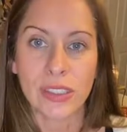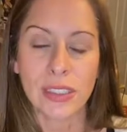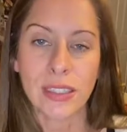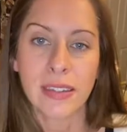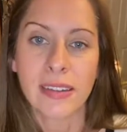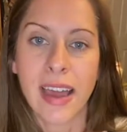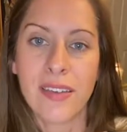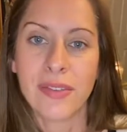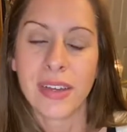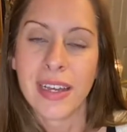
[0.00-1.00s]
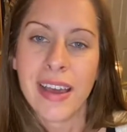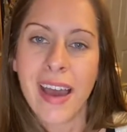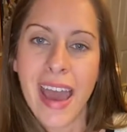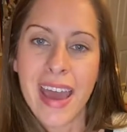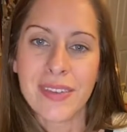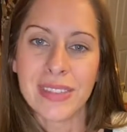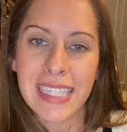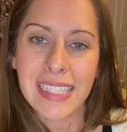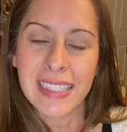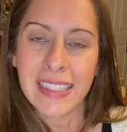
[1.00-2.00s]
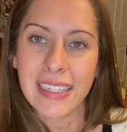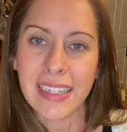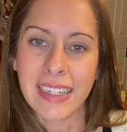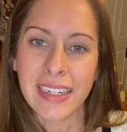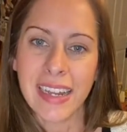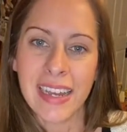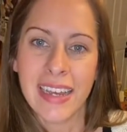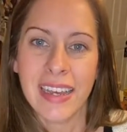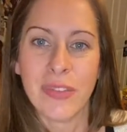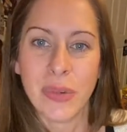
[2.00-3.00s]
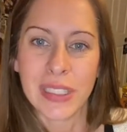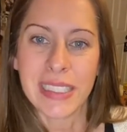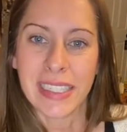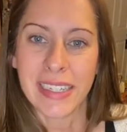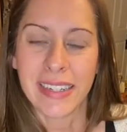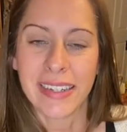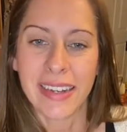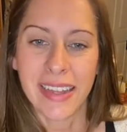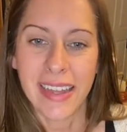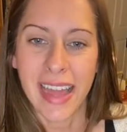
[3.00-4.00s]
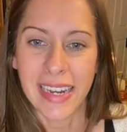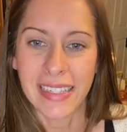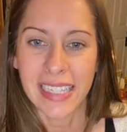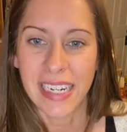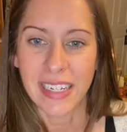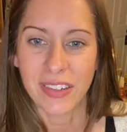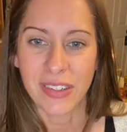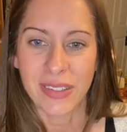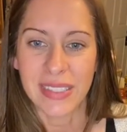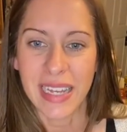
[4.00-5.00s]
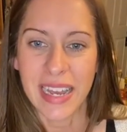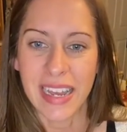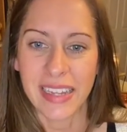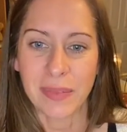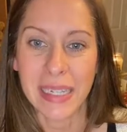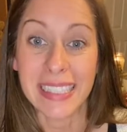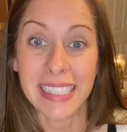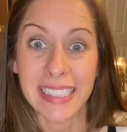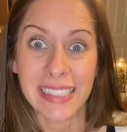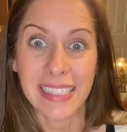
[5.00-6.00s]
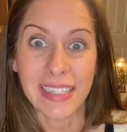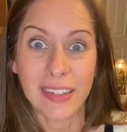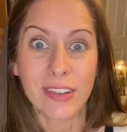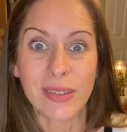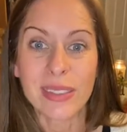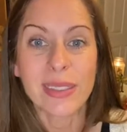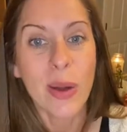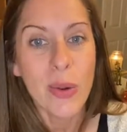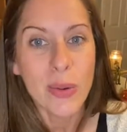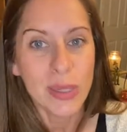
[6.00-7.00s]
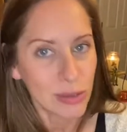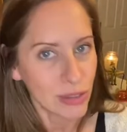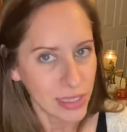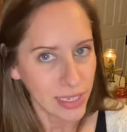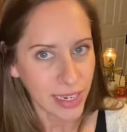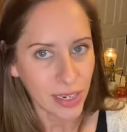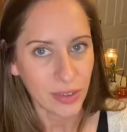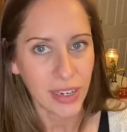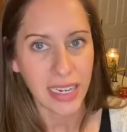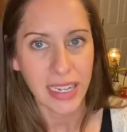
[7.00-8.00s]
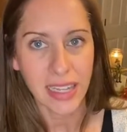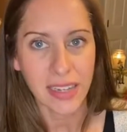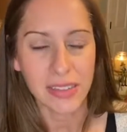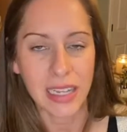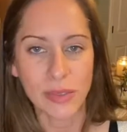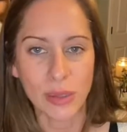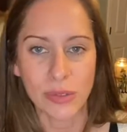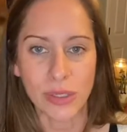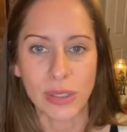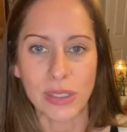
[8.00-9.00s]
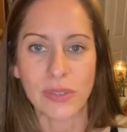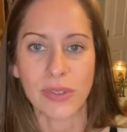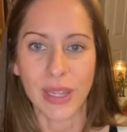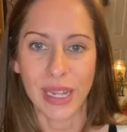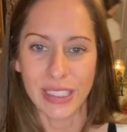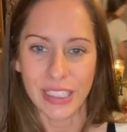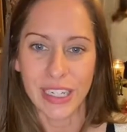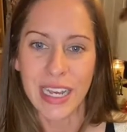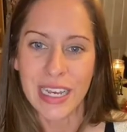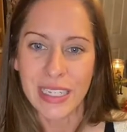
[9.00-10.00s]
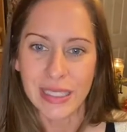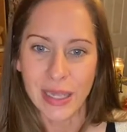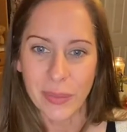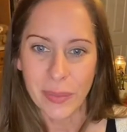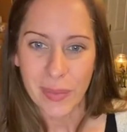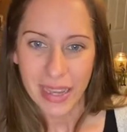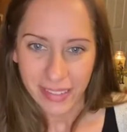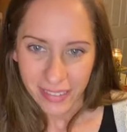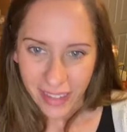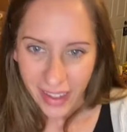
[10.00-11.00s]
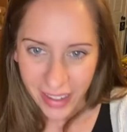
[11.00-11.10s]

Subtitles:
I have 16, 14, and 10-year-olds, and my 16-year-old is always really hungry, and he loves leftovers for lunch. So we make a lot.